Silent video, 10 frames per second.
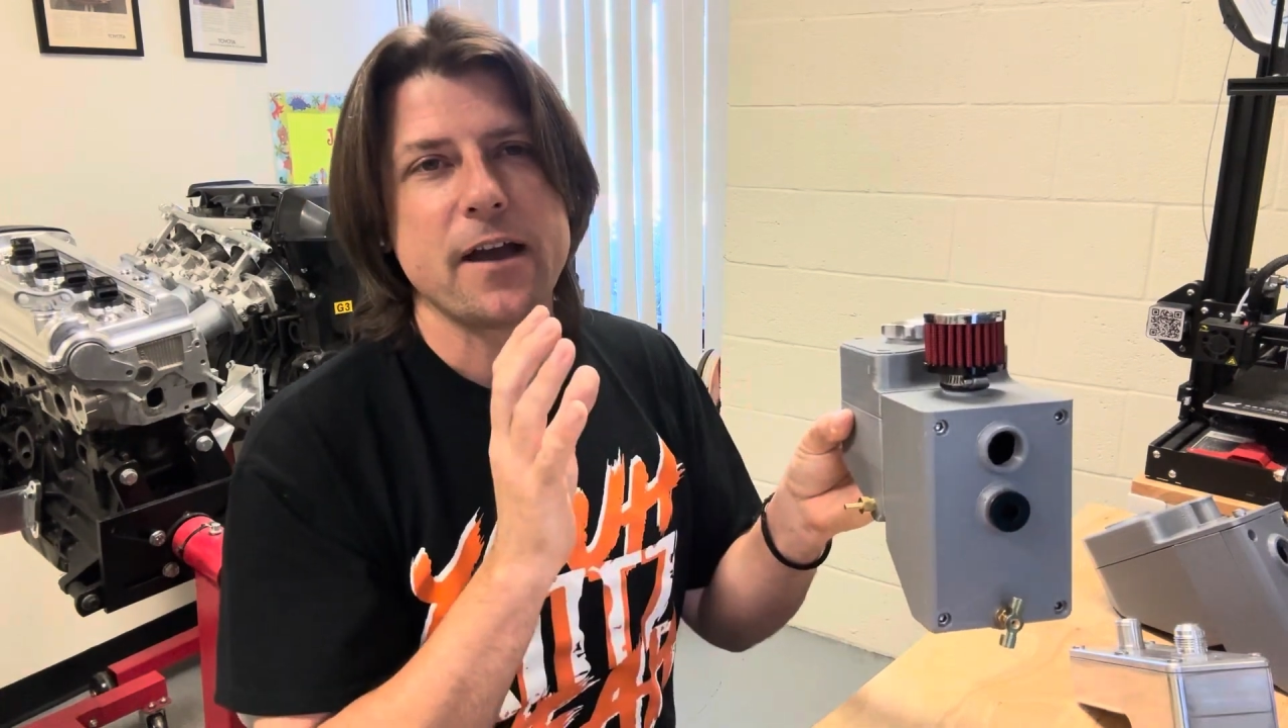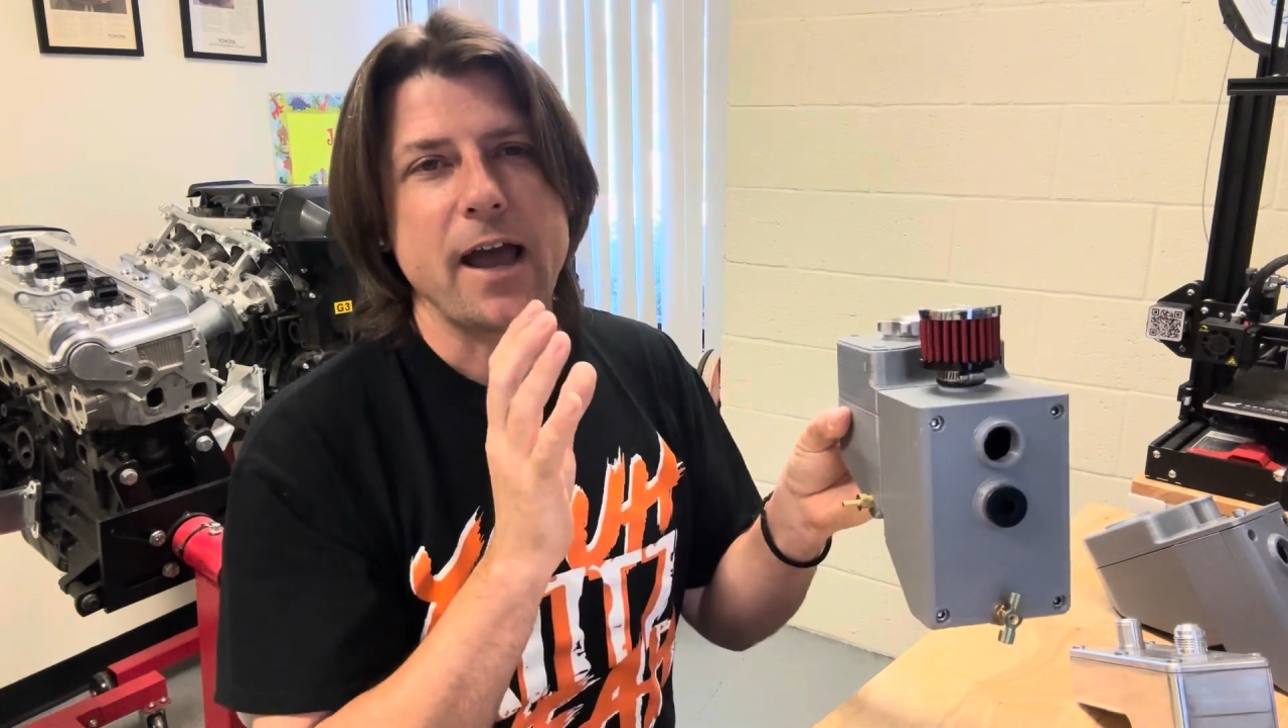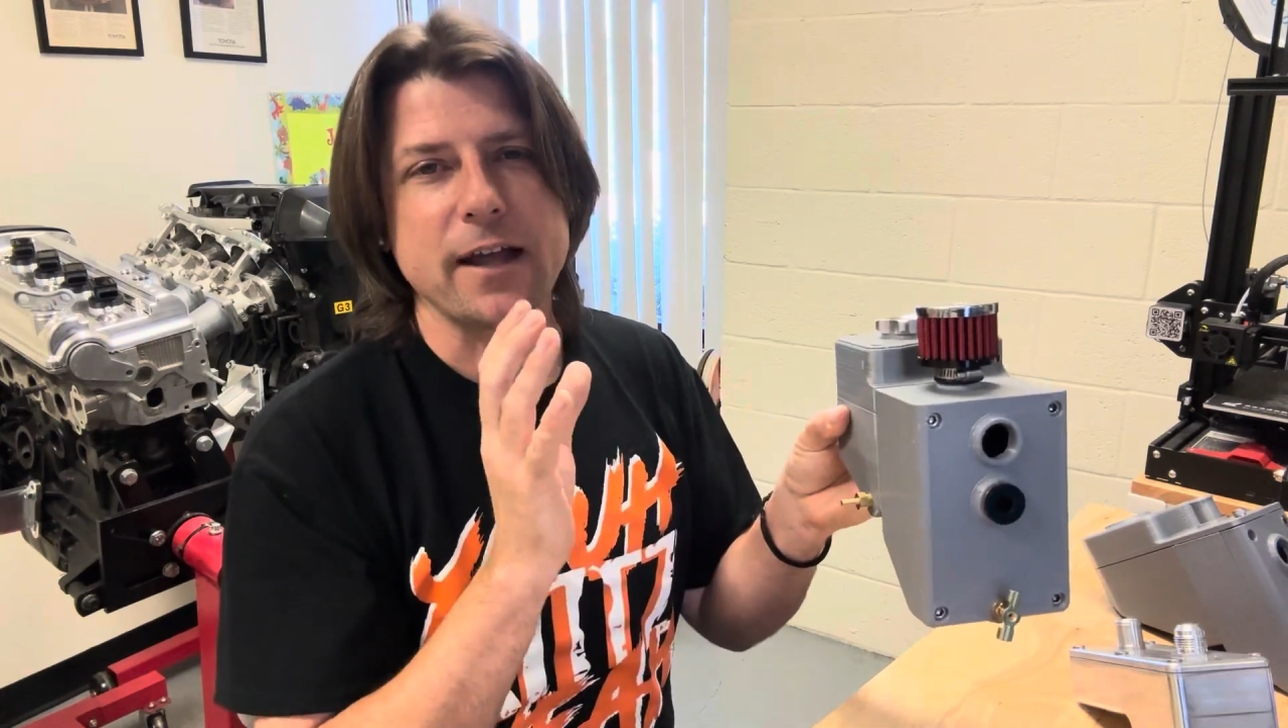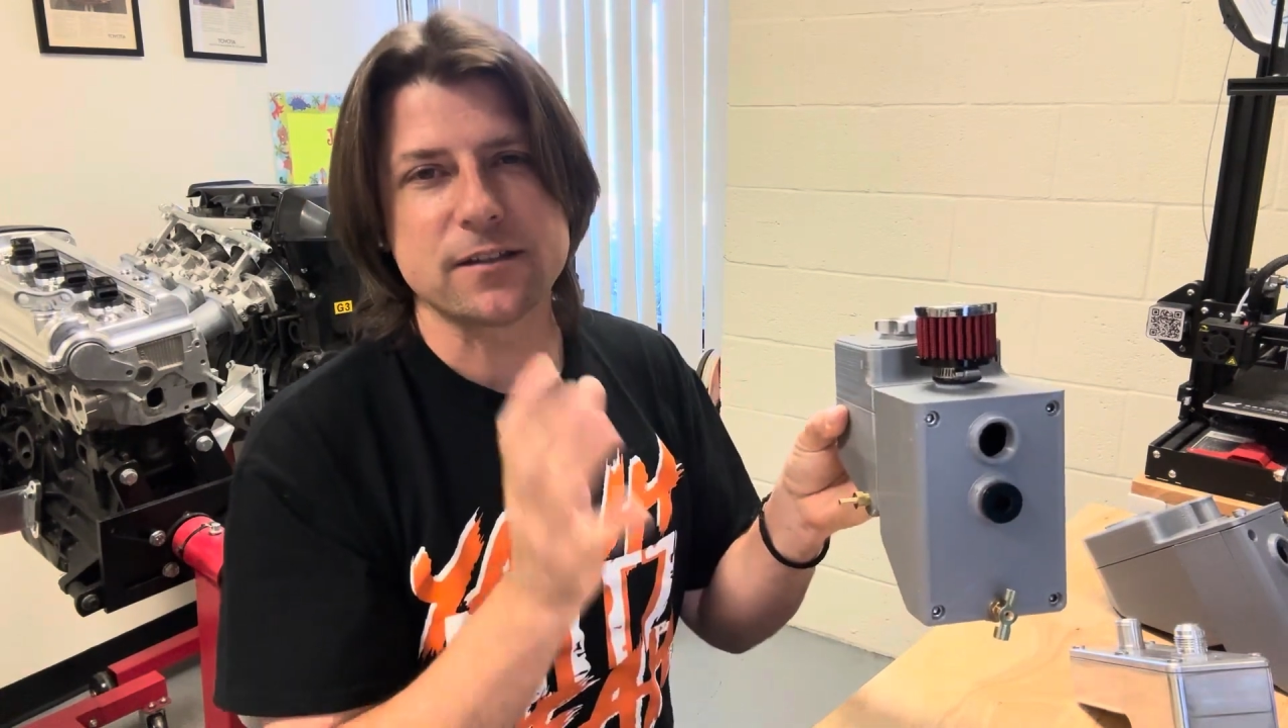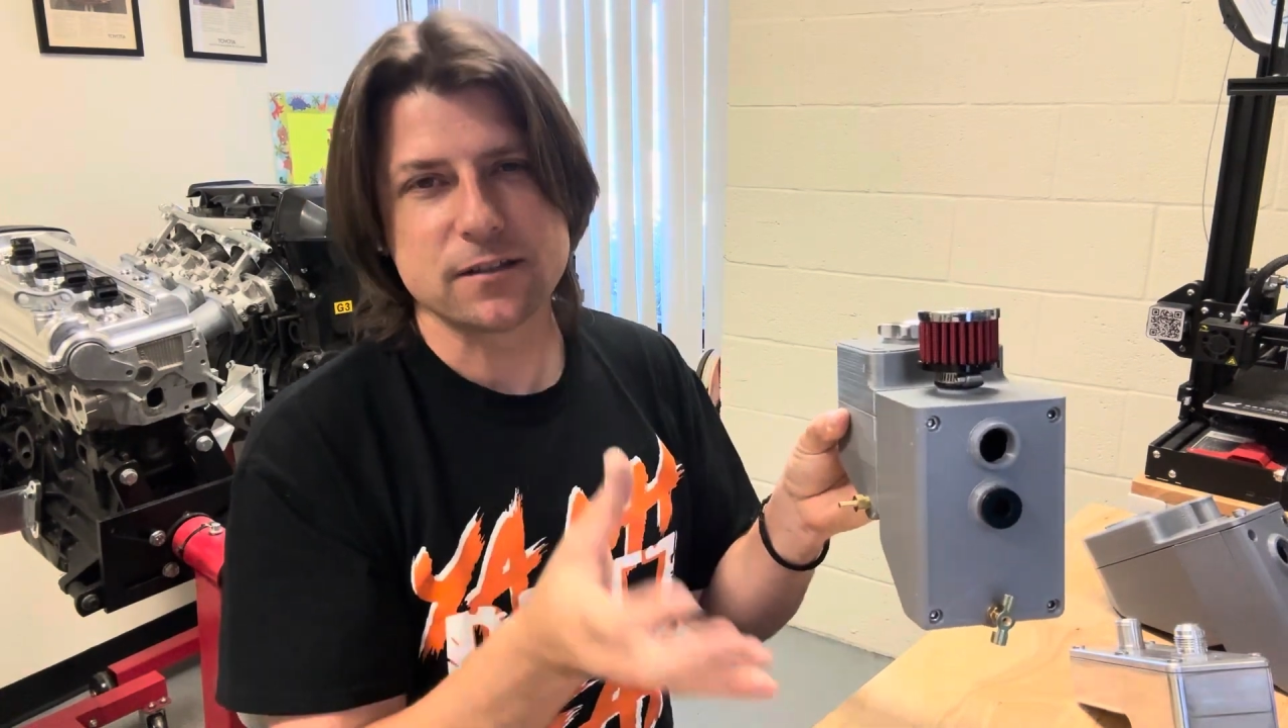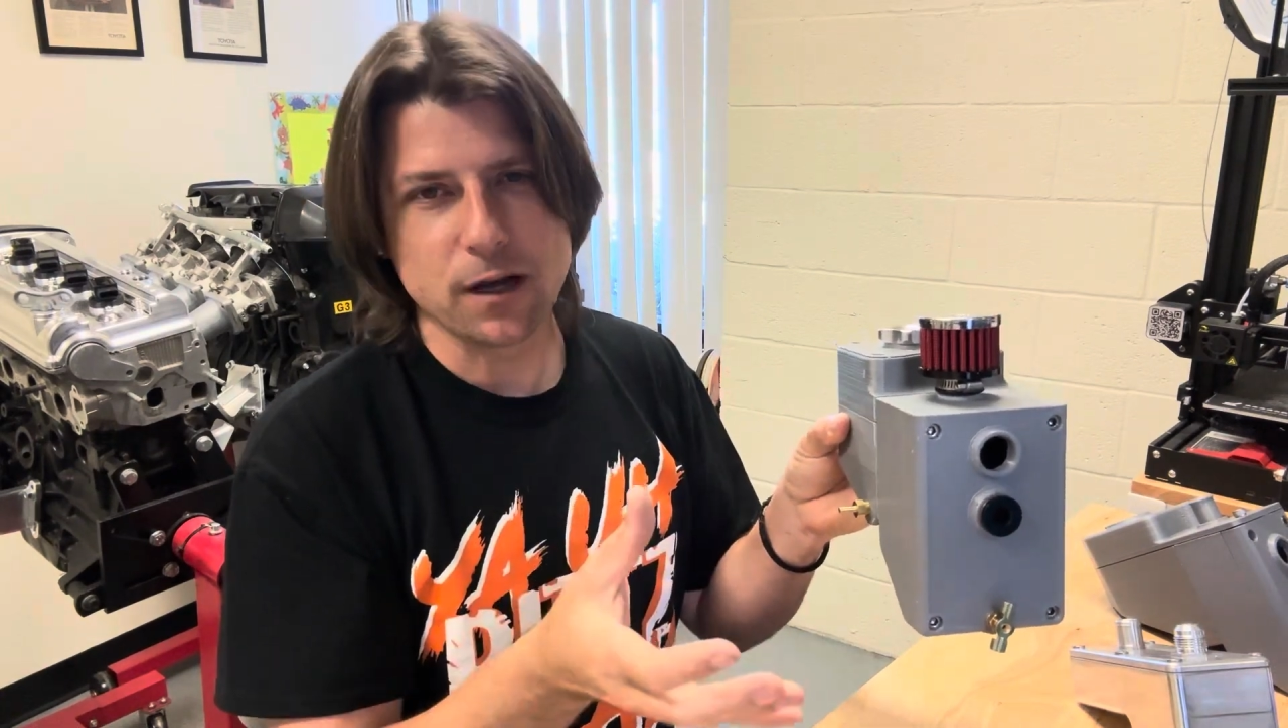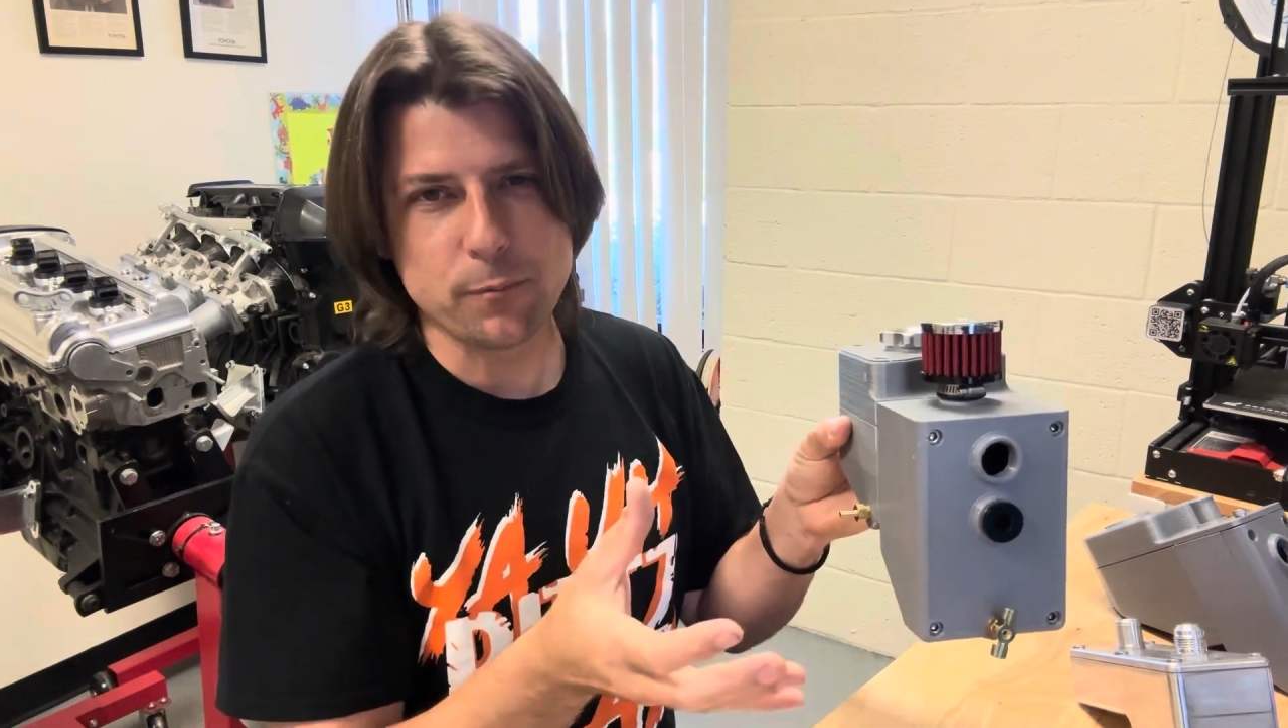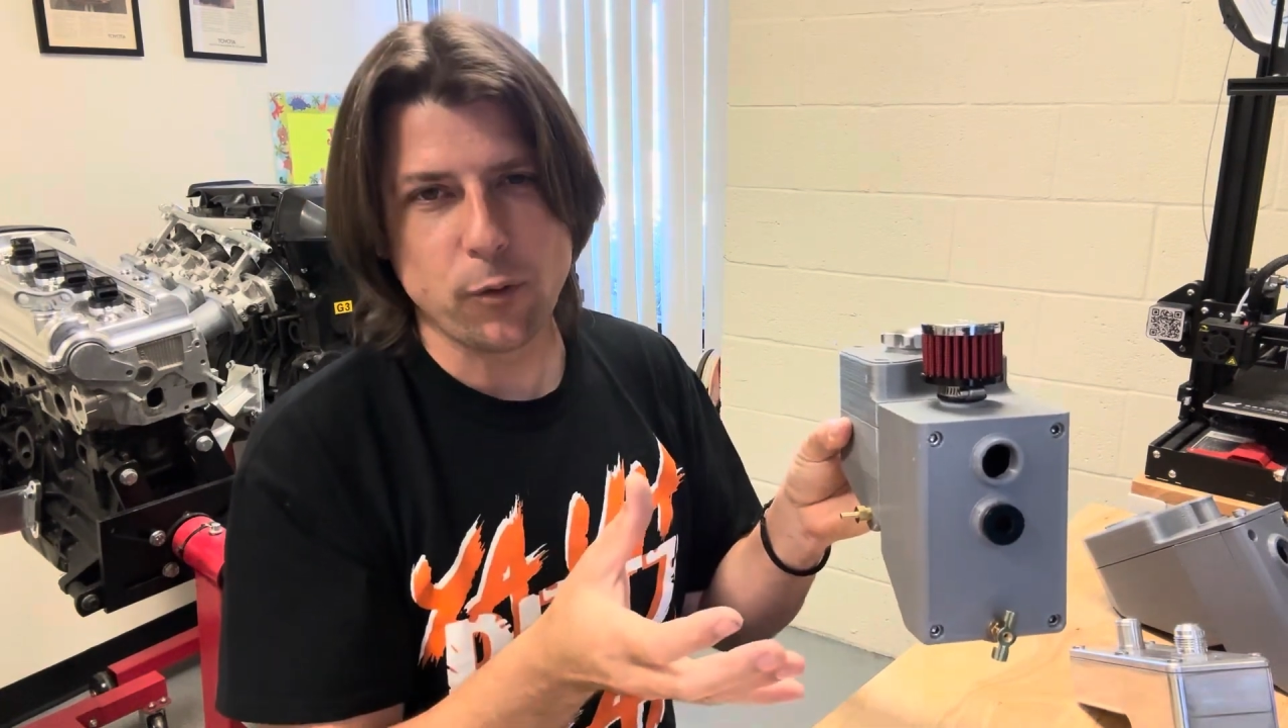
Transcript: at some